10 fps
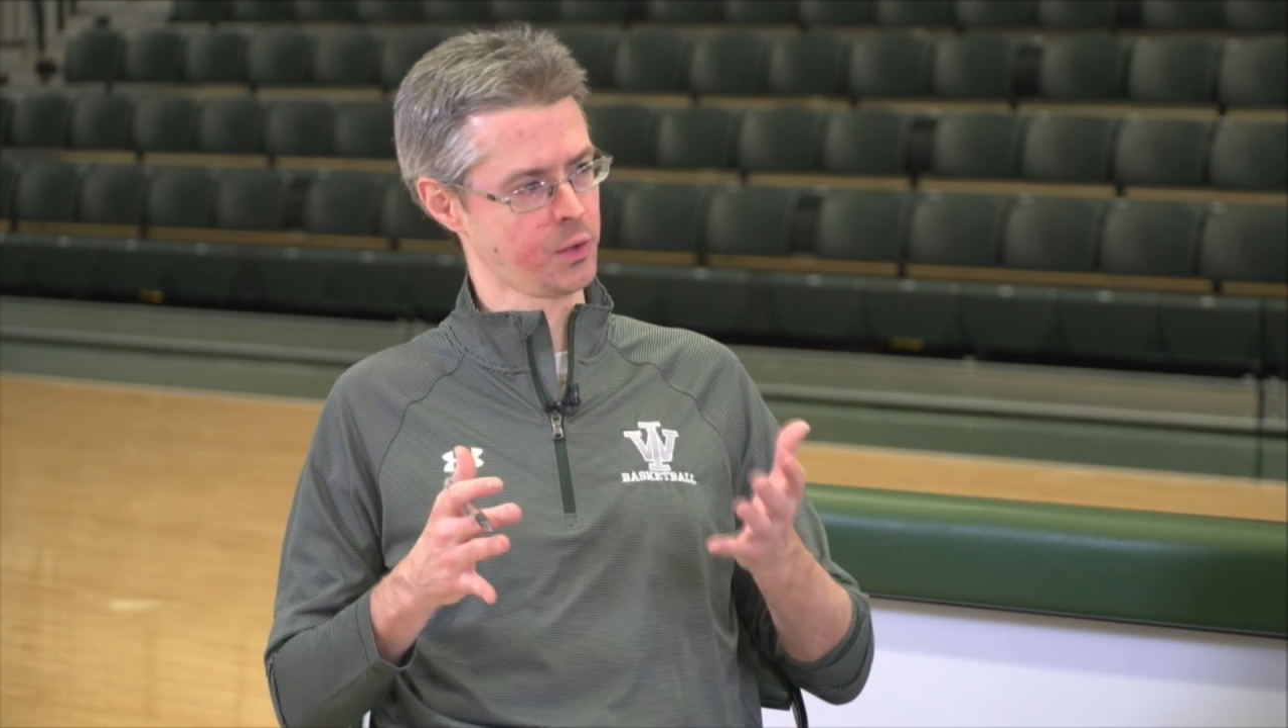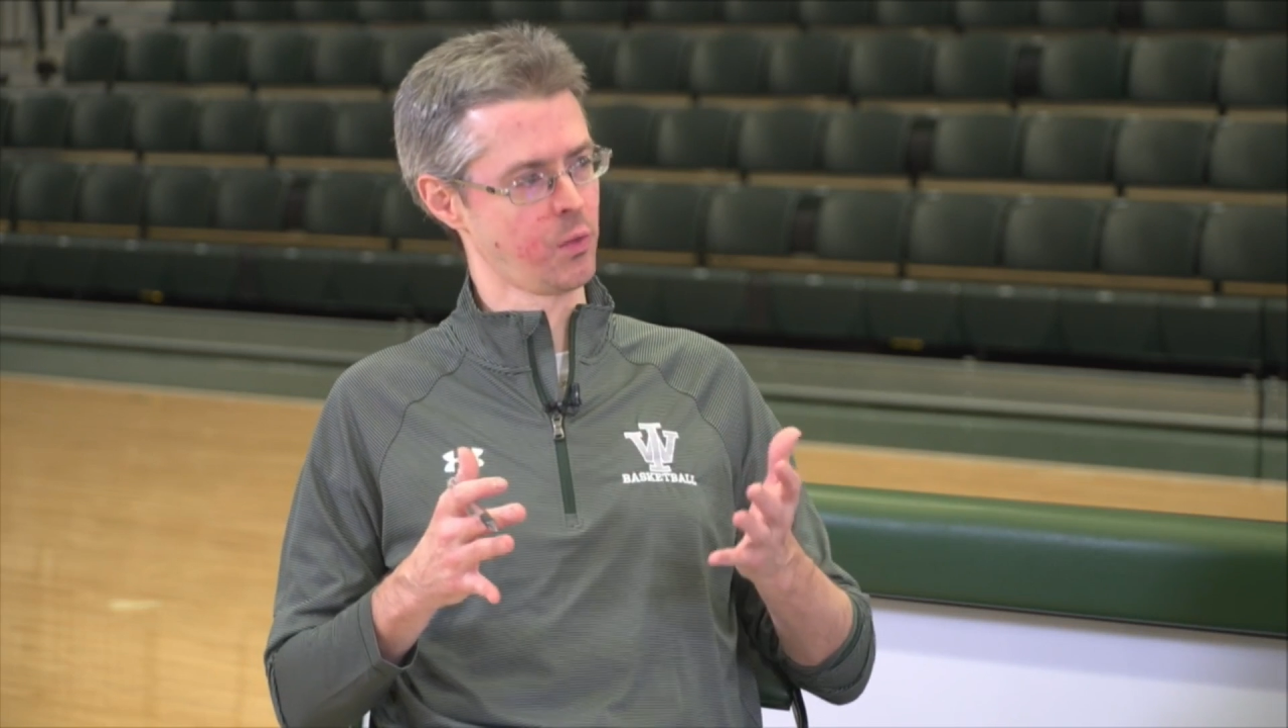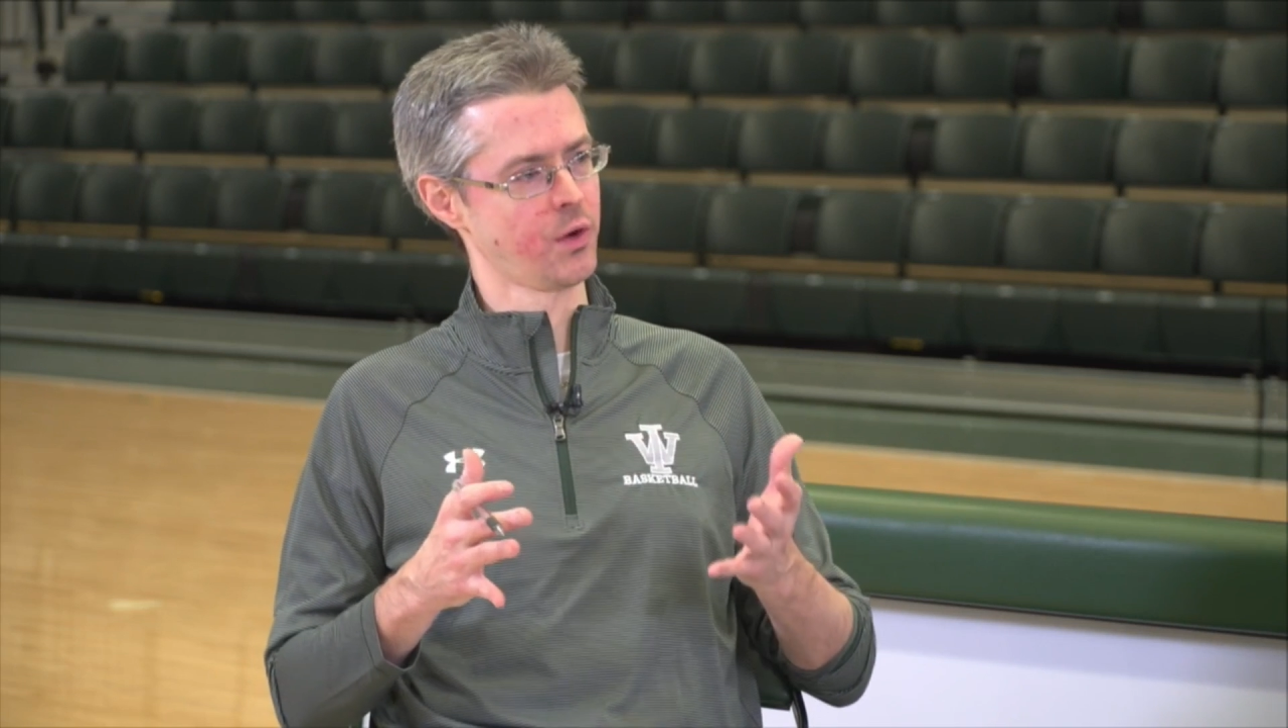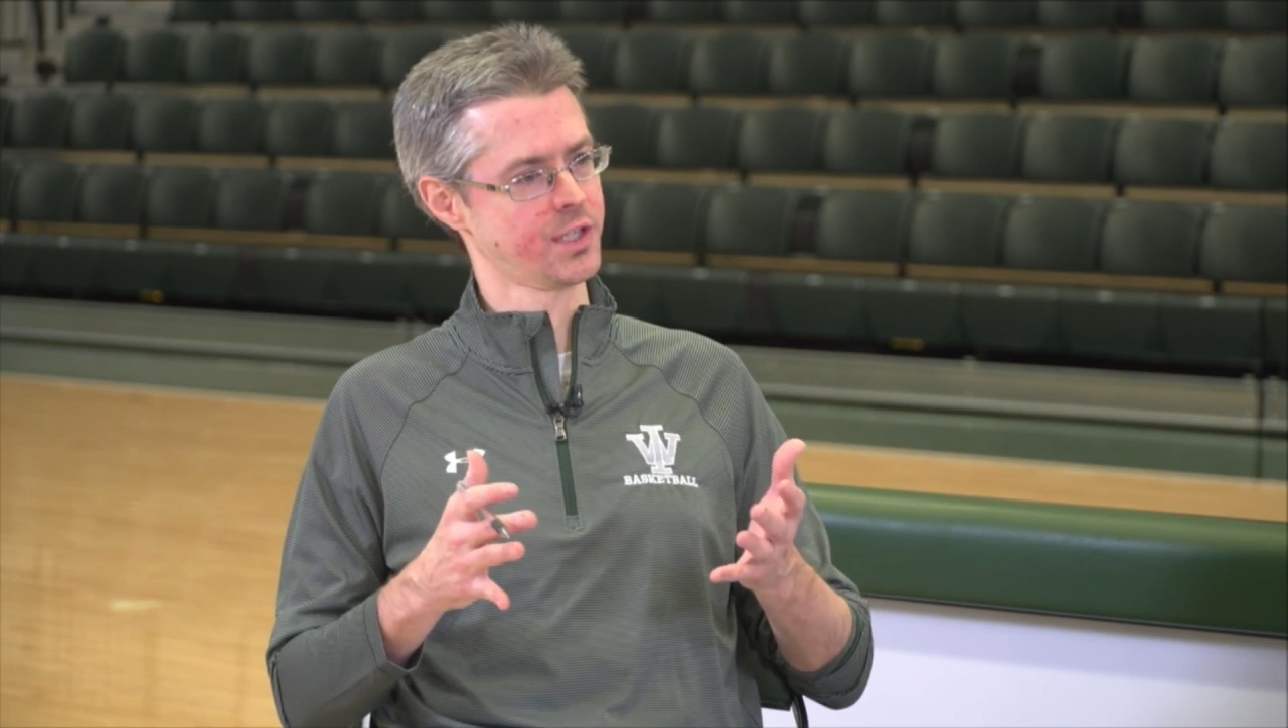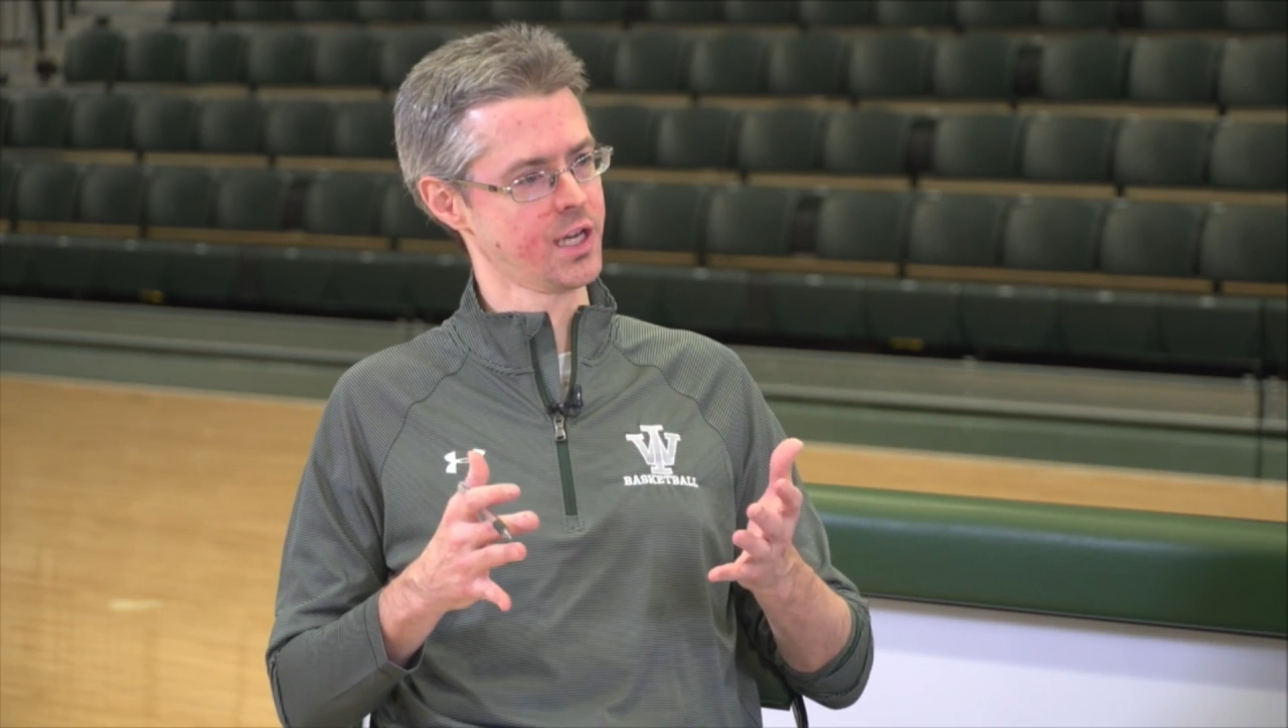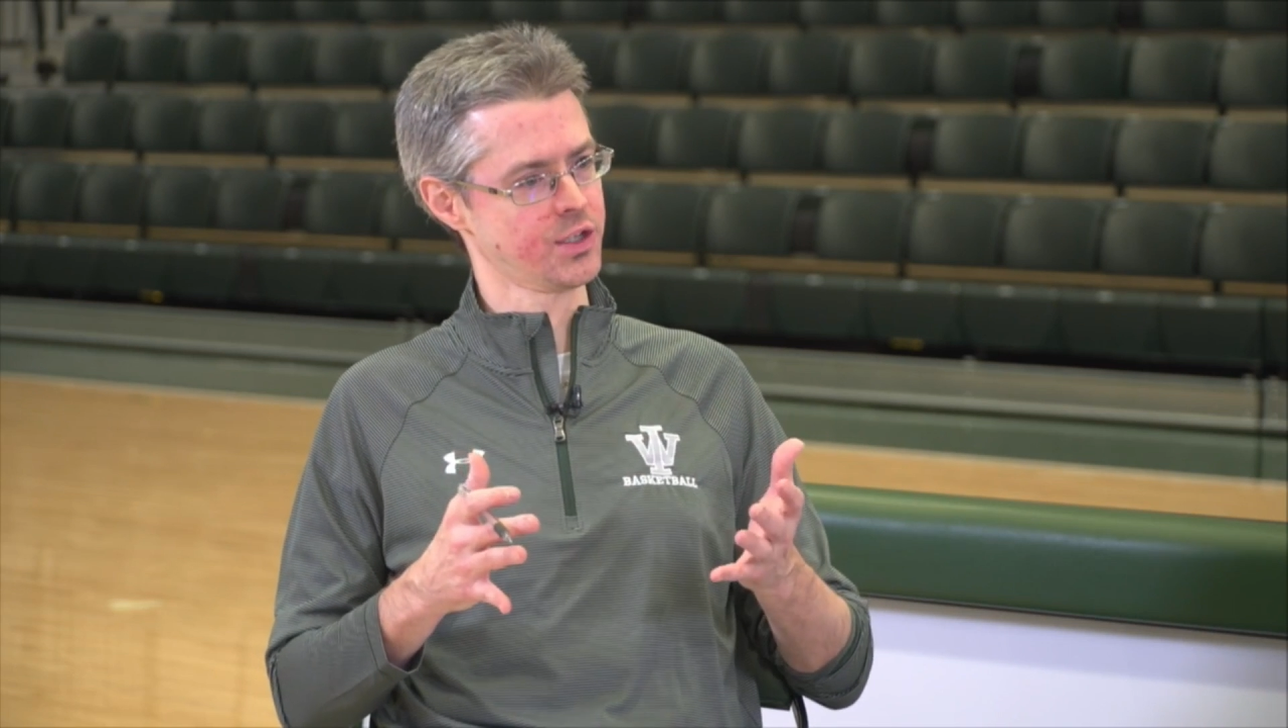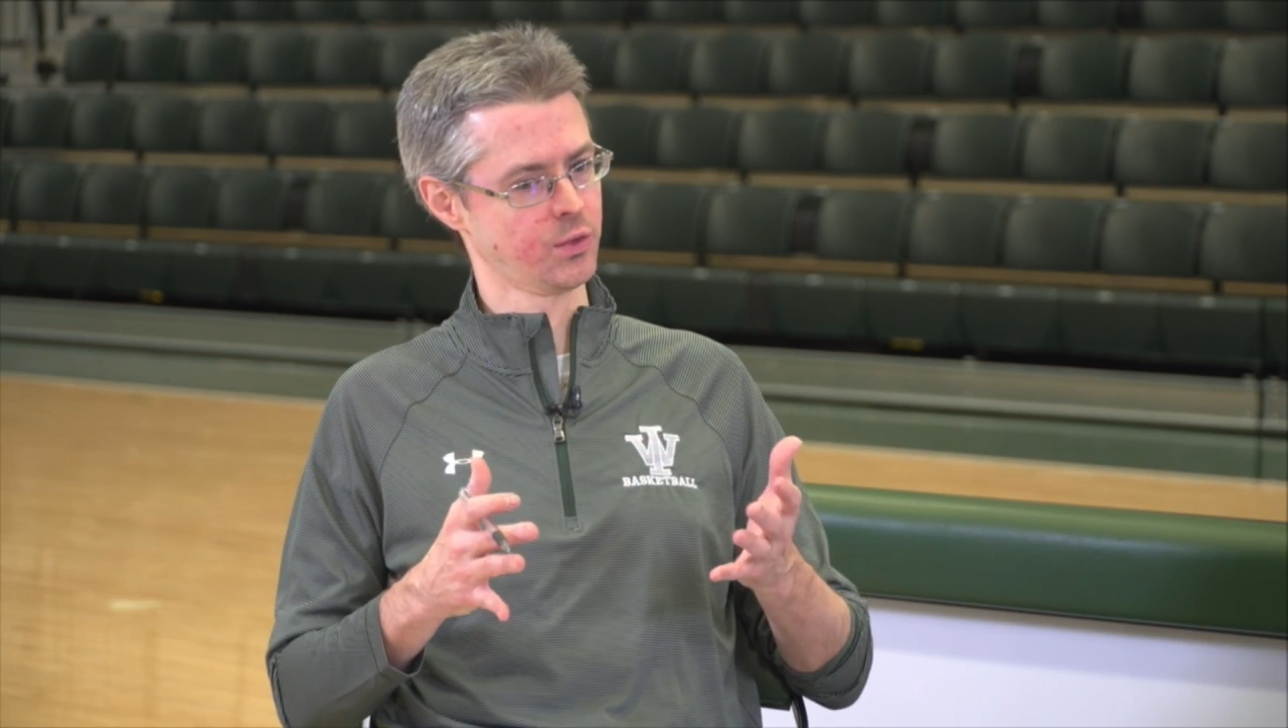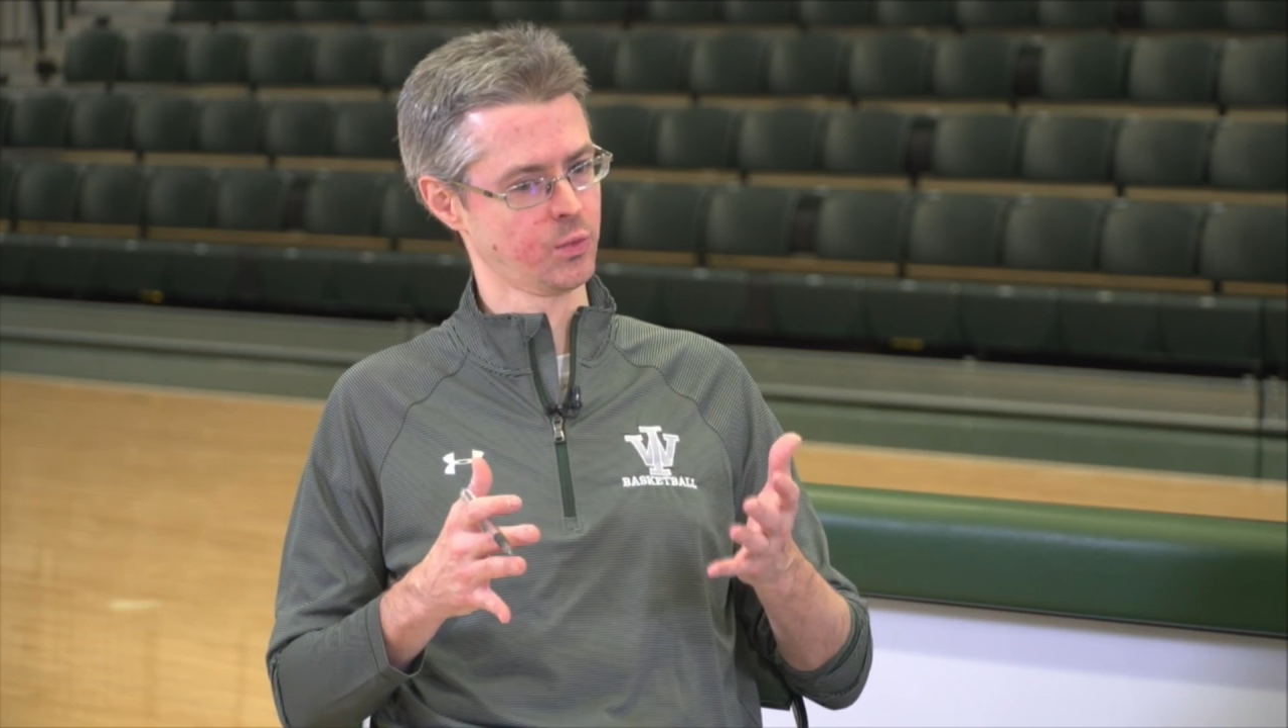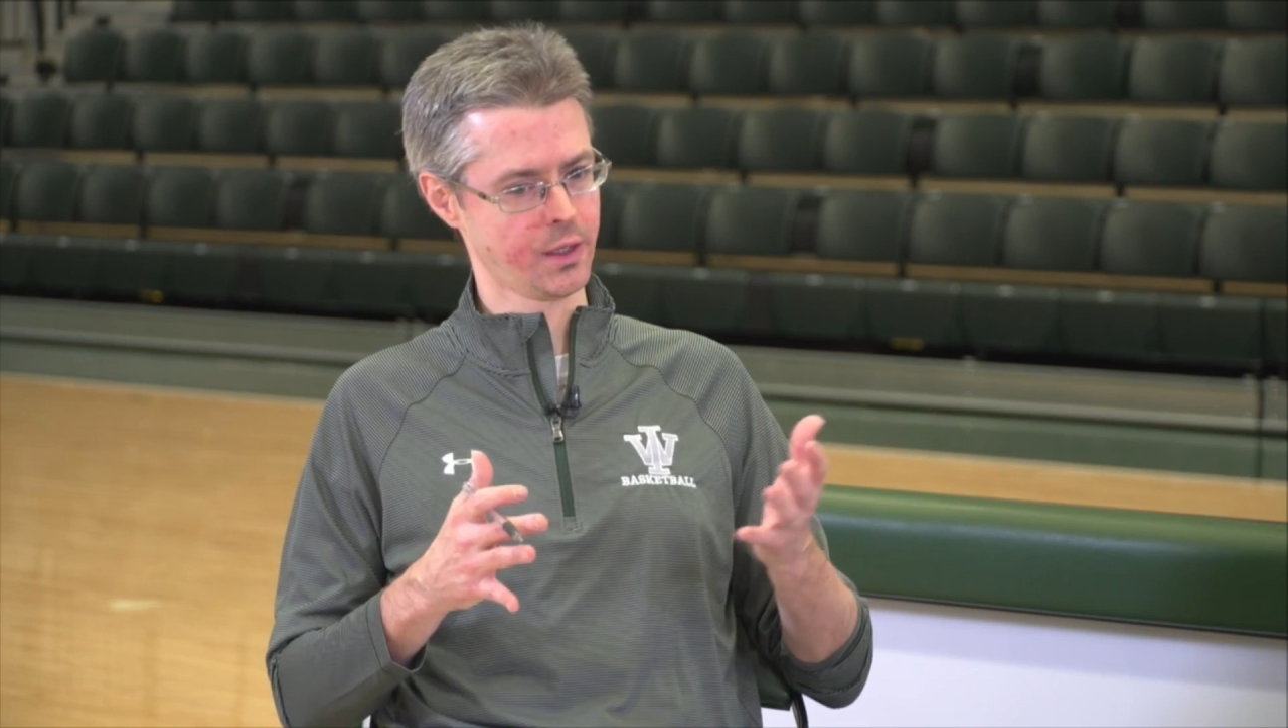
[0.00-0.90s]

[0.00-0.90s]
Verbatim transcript: rotation,